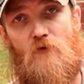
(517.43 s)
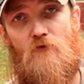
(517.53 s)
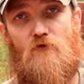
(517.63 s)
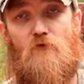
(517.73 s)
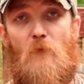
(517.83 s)

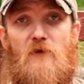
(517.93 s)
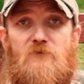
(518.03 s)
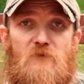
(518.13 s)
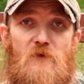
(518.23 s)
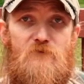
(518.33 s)
to the
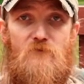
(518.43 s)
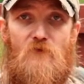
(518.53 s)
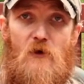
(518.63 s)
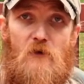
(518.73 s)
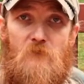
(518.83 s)
Mason-Dixon
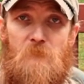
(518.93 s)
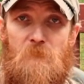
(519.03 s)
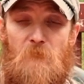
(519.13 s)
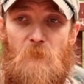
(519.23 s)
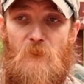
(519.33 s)
line,
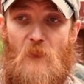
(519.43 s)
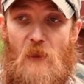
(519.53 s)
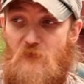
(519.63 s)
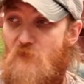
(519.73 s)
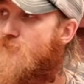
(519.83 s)

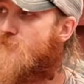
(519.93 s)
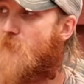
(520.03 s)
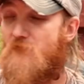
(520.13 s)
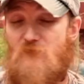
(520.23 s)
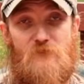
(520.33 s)
and it was
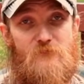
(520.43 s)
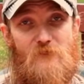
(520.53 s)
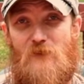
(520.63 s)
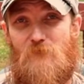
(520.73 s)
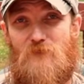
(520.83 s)
about the
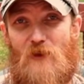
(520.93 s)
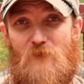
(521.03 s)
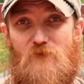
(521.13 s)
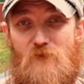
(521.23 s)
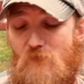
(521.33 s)
same
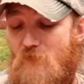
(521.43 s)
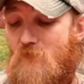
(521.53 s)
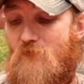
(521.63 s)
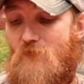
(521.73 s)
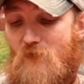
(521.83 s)
time of year,
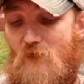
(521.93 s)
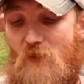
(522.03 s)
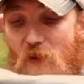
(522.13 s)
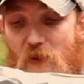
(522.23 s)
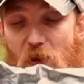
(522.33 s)

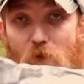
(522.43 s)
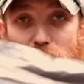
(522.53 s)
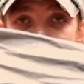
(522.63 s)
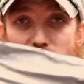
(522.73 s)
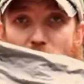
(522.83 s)
and I
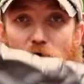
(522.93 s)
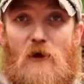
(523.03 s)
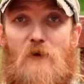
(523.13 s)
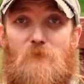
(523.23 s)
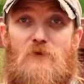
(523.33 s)
was so
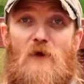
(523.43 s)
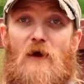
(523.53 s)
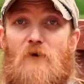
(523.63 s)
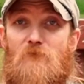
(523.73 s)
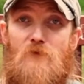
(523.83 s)
happy to
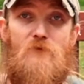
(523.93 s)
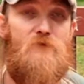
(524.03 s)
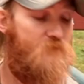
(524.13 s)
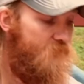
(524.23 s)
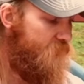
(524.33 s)
have
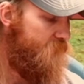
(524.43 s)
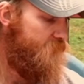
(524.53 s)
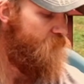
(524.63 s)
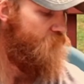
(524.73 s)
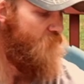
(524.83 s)
this.
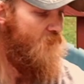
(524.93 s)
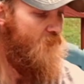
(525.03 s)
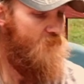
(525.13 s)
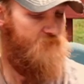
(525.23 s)
'Cause